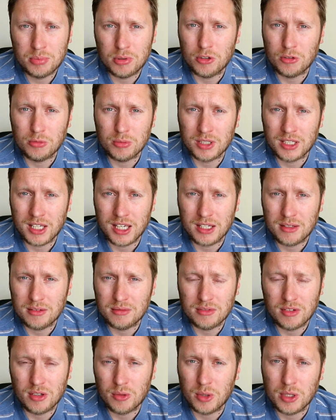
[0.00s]
Puma kit
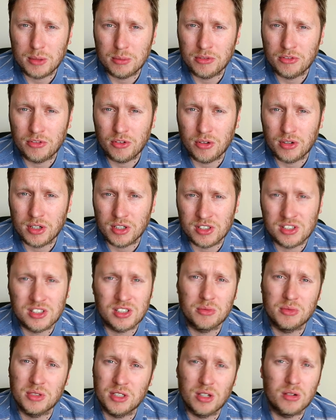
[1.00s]
the week before us,
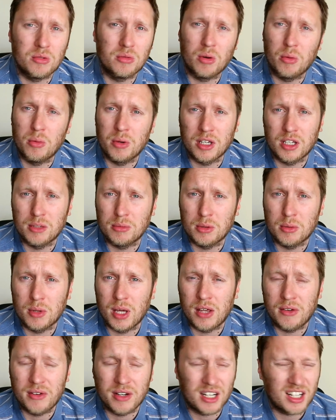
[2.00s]
then we know what we're going to be
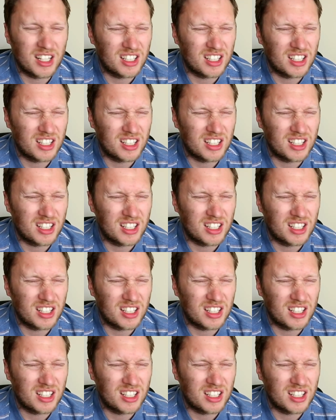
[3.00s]
wearing.